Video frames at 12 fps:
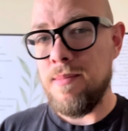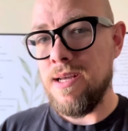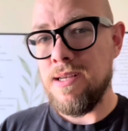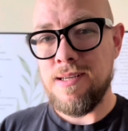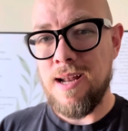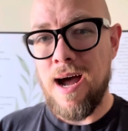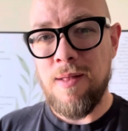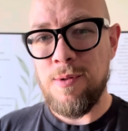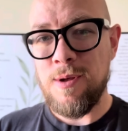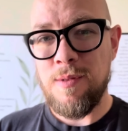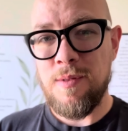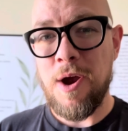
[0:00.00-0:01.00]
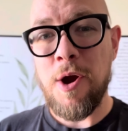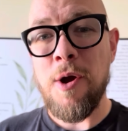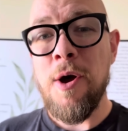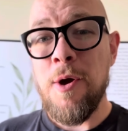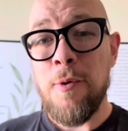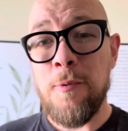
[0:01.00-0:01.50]
is not that they're
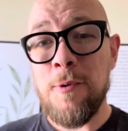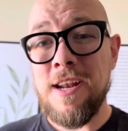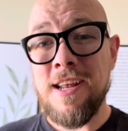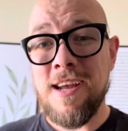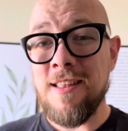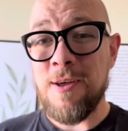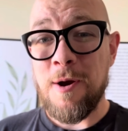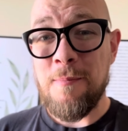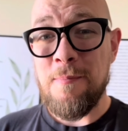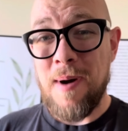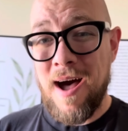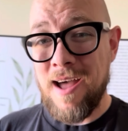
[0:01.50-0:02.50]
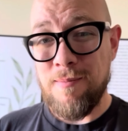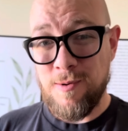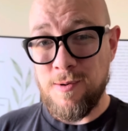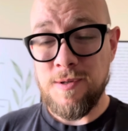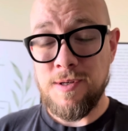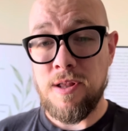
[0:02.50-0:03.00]
reading their
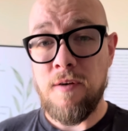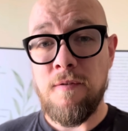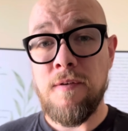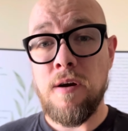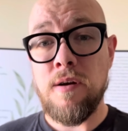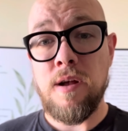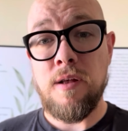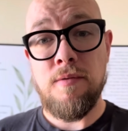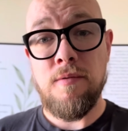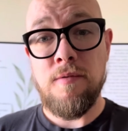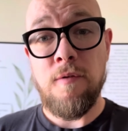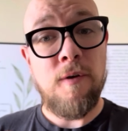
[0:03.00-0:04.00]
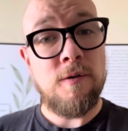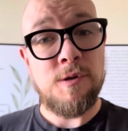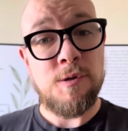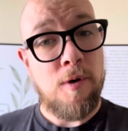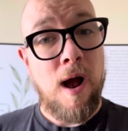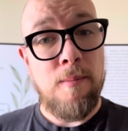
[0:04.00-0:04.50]
Bibles. The, the
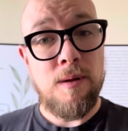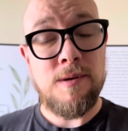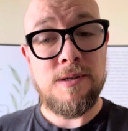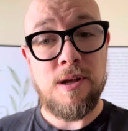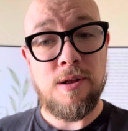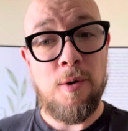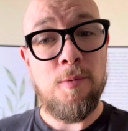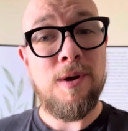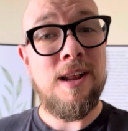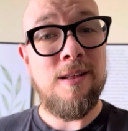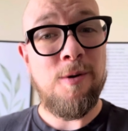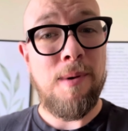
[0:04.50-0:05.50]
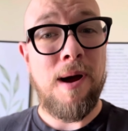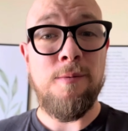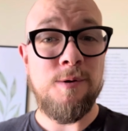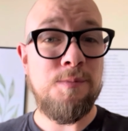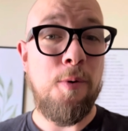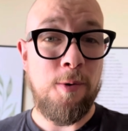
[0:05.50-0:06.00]
Pharisees' problem is that they're reading their
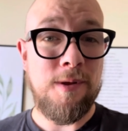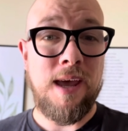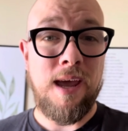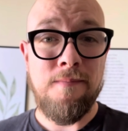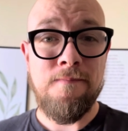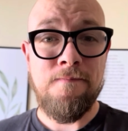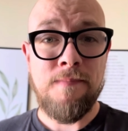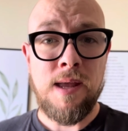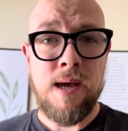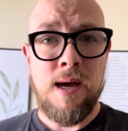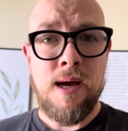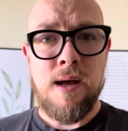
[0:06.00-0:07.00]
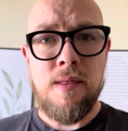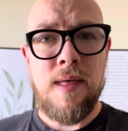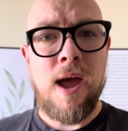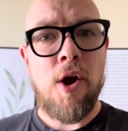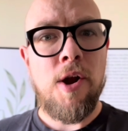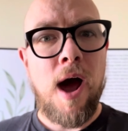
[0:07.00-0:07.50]
Bibles poorly.
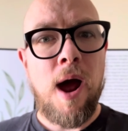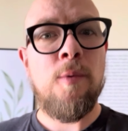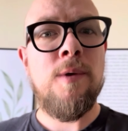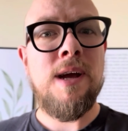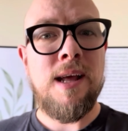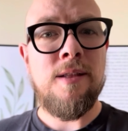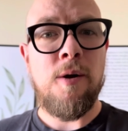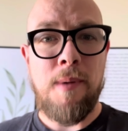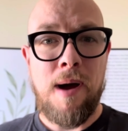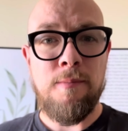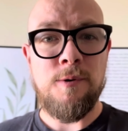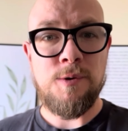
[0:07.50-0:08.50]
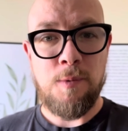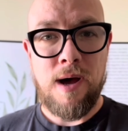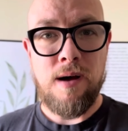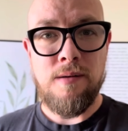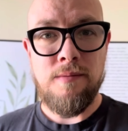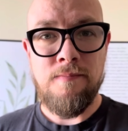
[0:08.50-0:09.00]
They are not reading their Bibles
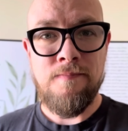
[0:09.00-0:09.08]
well.